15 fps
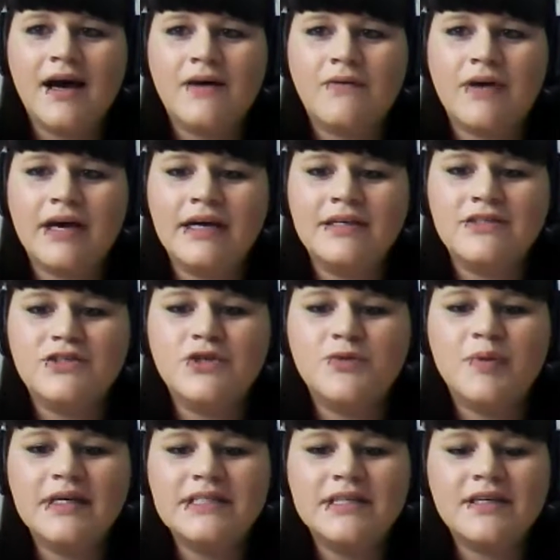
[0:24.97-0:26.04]
Okay, so
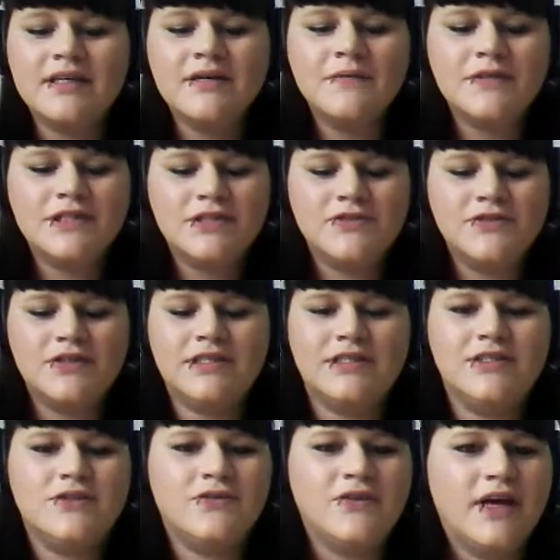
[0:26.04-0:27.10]
basically what you need
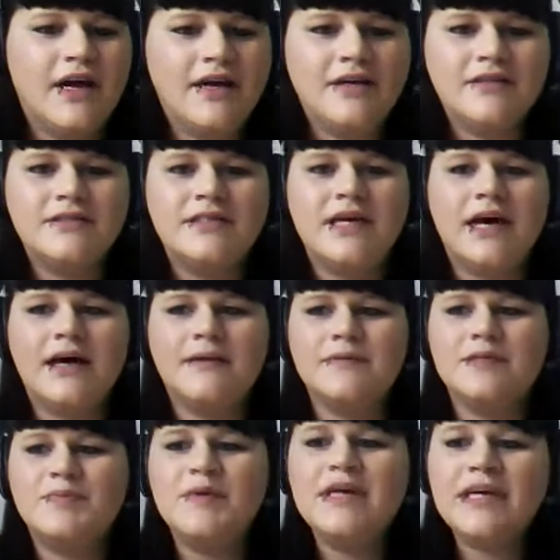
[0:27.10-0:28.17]
to know, the
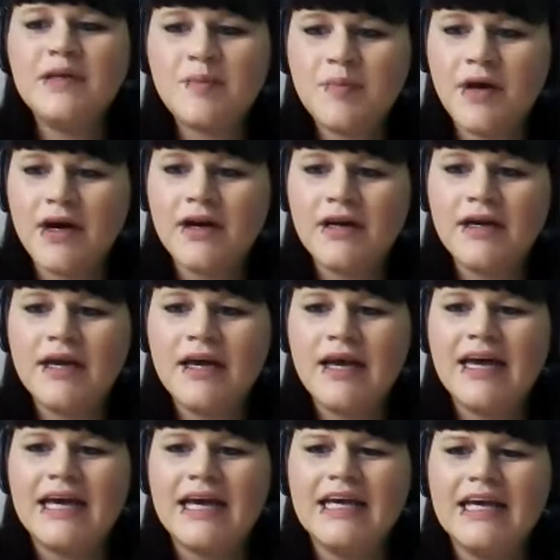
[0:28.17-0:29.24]
IELTS speaking part
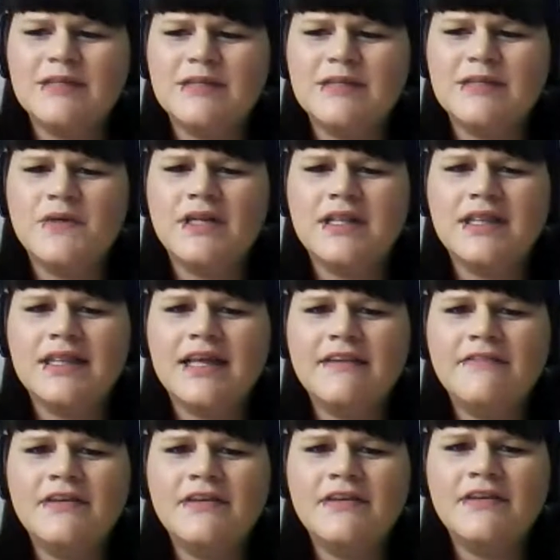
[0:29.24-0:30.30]
is between
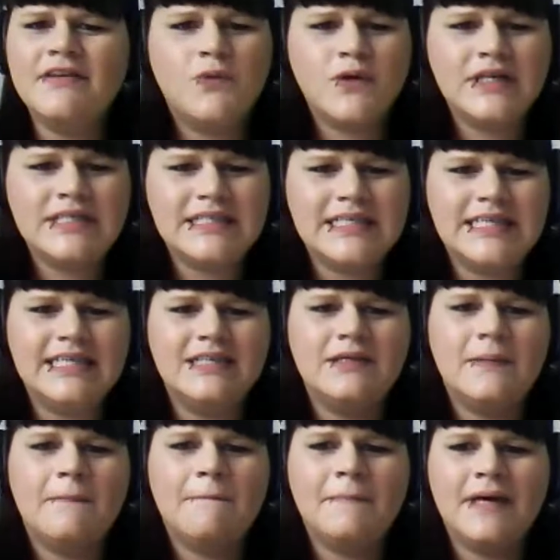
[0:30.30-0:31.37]
11 and
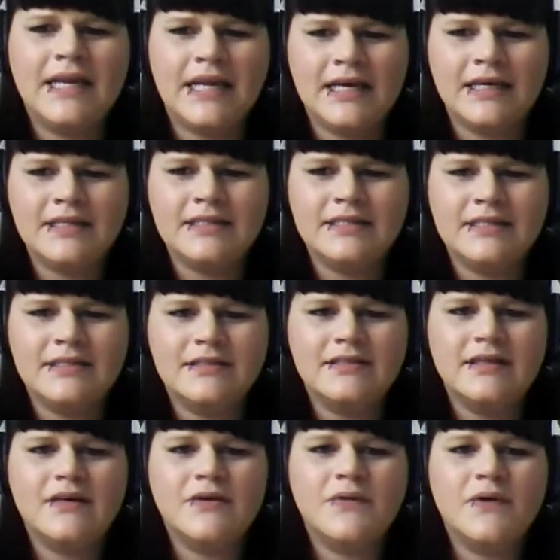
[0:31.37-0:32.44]
14 minutes,
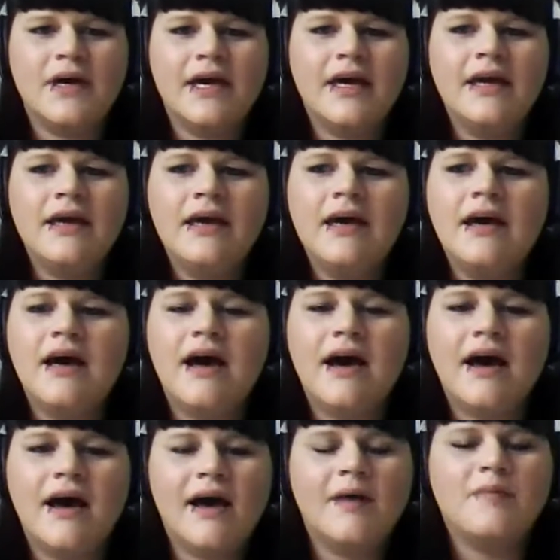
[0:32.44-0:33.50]
okay?
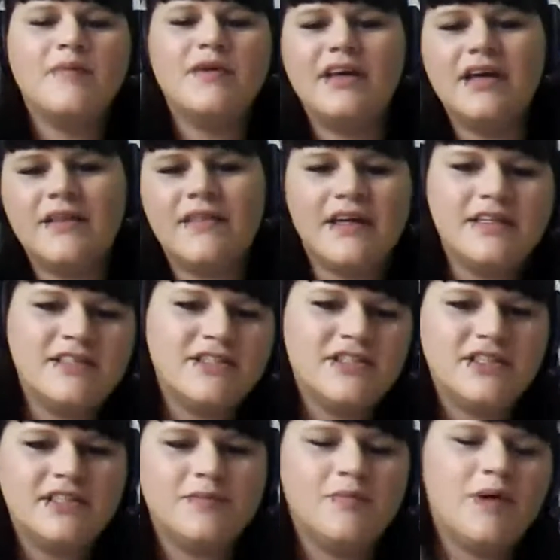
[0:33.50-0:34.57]
And that's
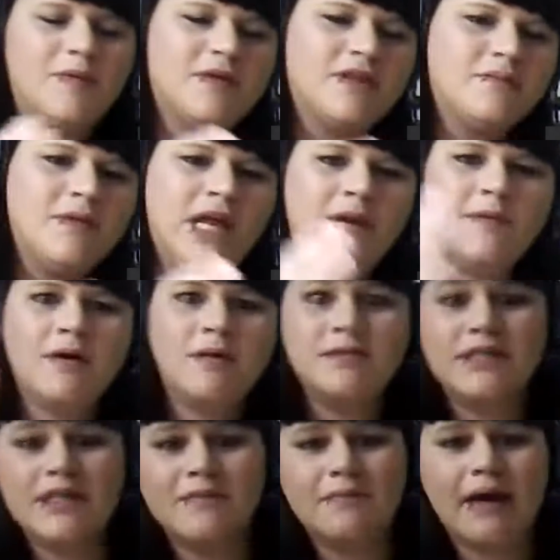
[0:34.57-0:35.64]
just maybe the
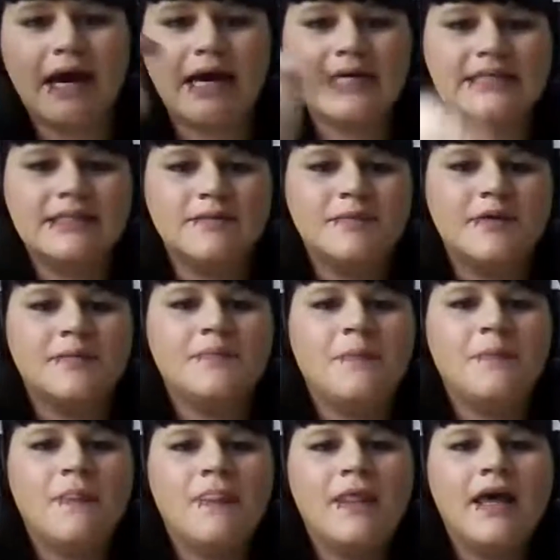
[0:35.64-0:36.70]
minimum to the
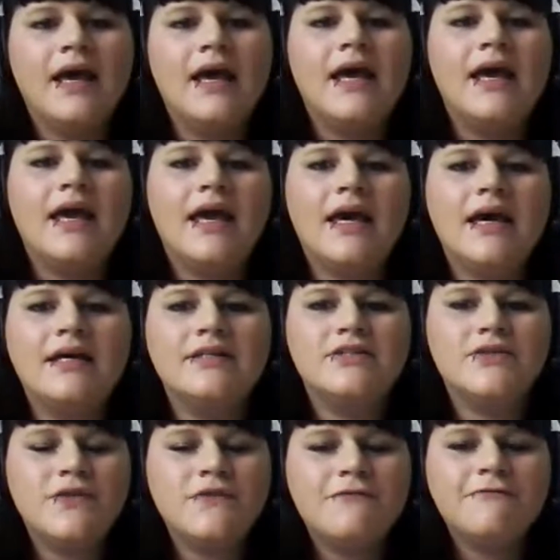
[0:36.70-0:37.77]
maximum. And
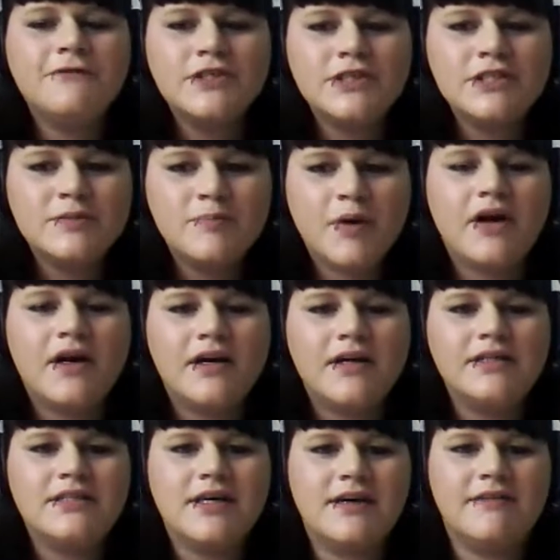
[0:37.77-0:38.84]
so the first
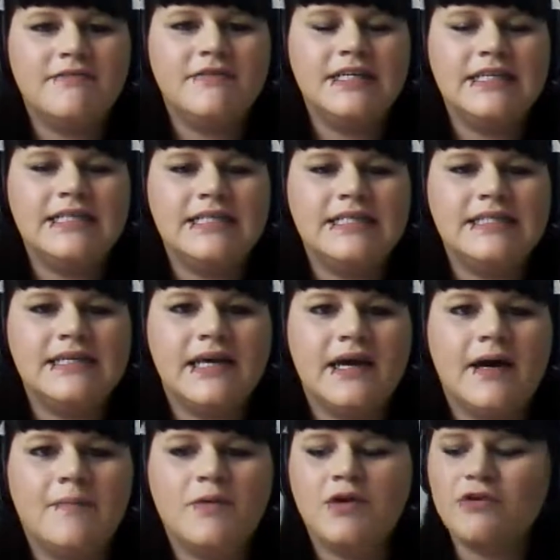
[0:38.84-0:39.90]
part of the
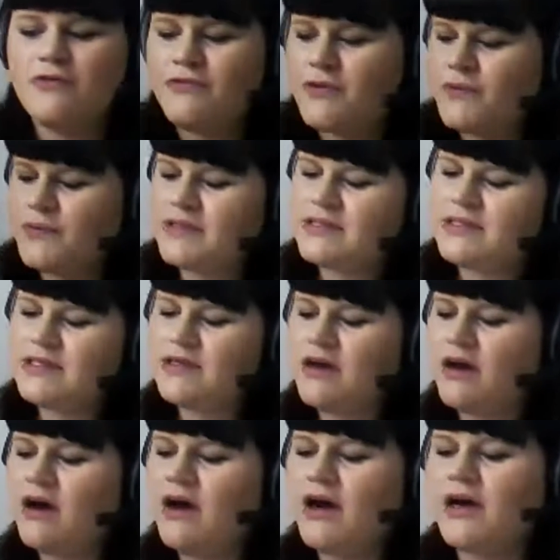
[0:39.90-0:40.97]
exam, you're focusing
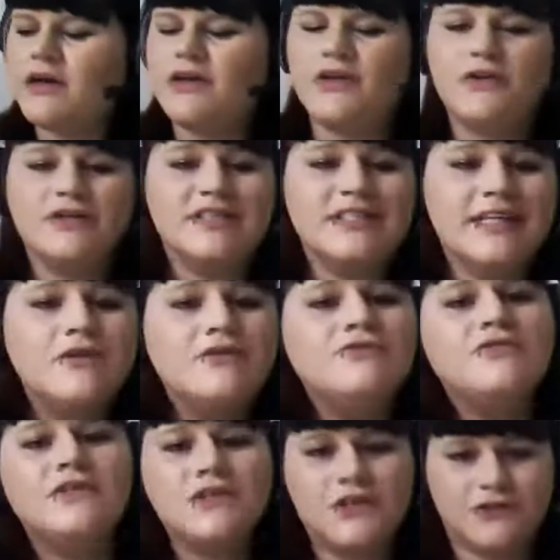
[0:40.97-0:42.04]
on
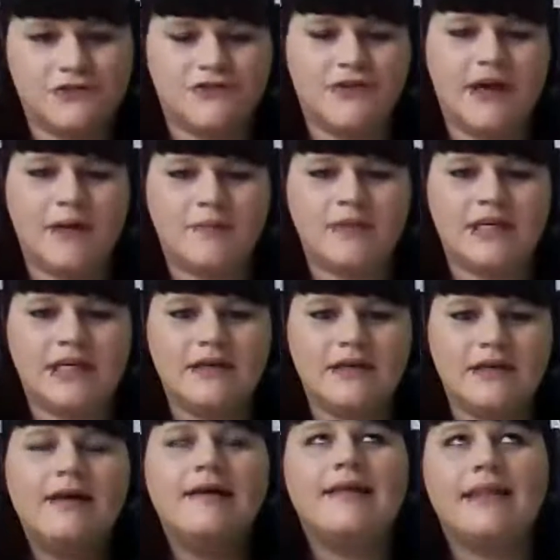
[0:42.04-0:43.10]
yourself and your
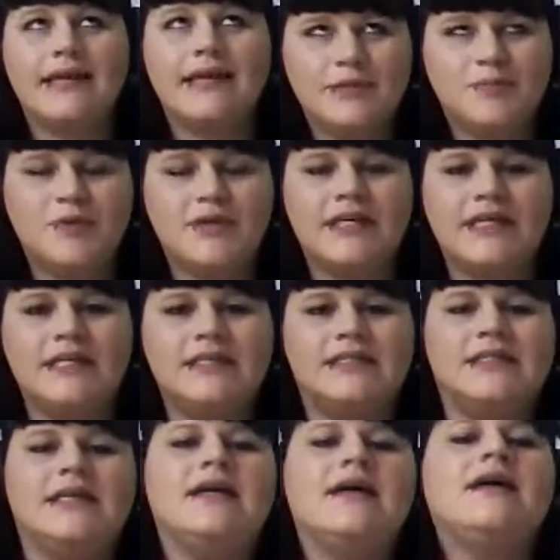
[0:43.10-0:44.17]
family. That's pretty
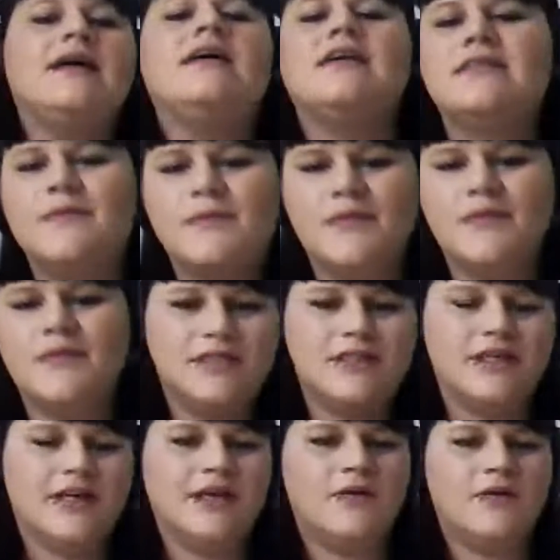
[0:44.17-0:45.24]
easy. Something
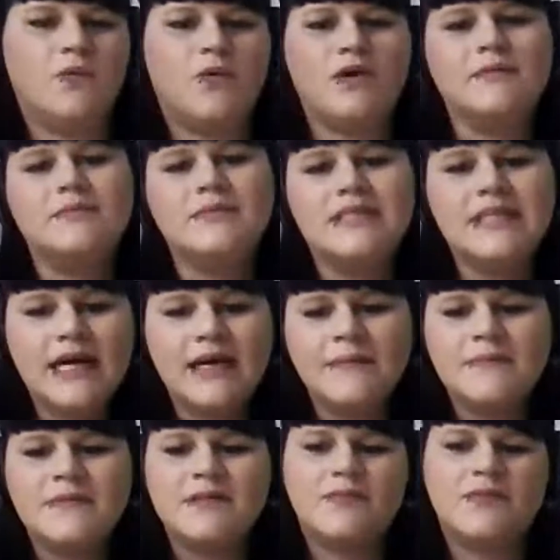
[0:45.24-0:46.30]
to get warmed
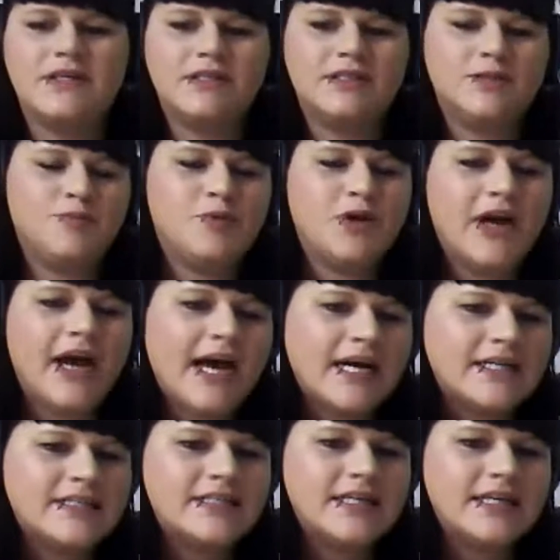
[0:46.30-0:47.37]
up, something to
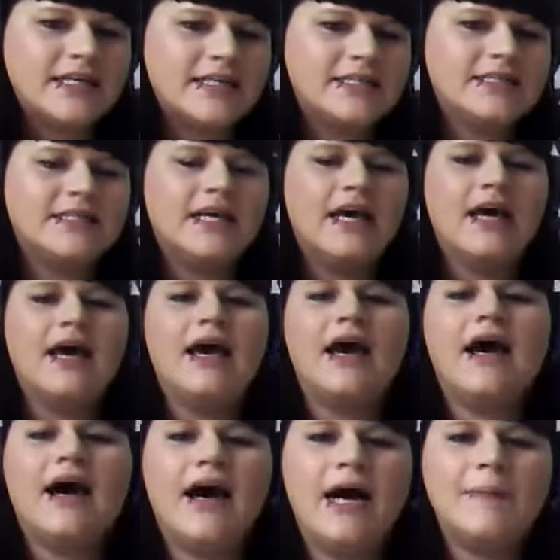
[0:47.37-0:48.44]
practice.
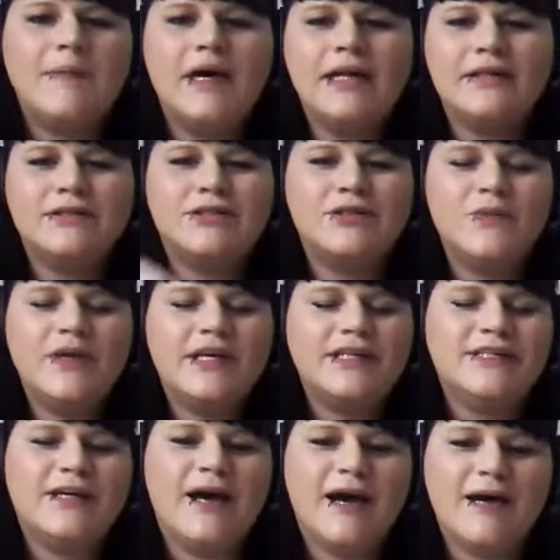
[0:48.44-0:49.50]
And so we can
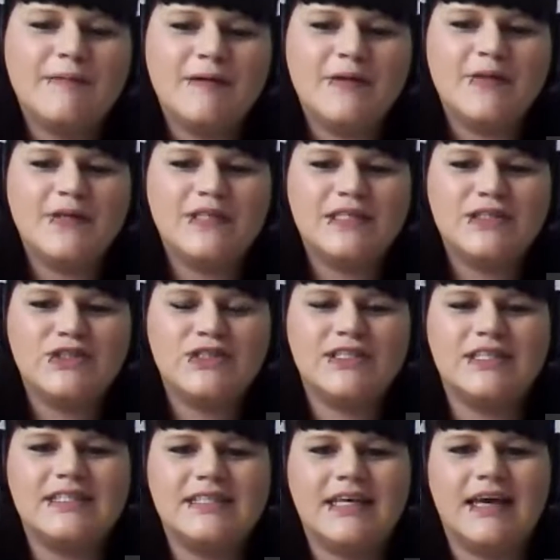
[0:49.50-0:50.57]
talk about this in just a
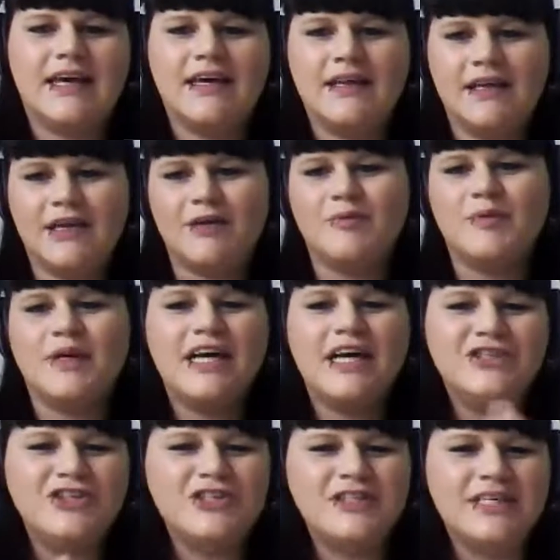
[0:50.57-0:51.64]
second here, but I'd
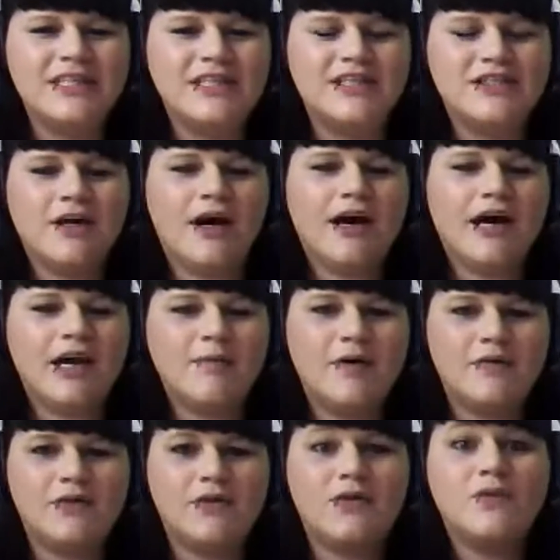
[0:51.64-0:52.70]
just like to talk about
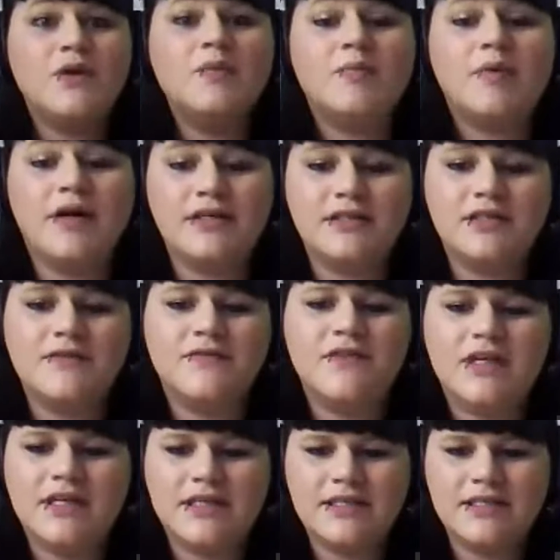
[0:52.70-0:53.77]
the three parts of the
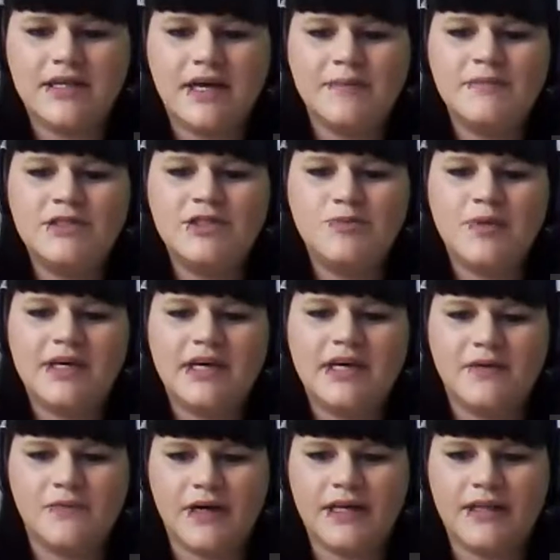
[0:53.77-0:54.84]
exam to
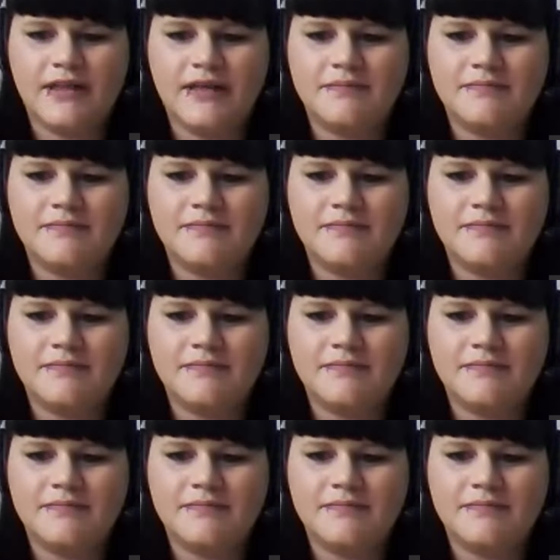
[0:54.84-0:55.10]
begin with.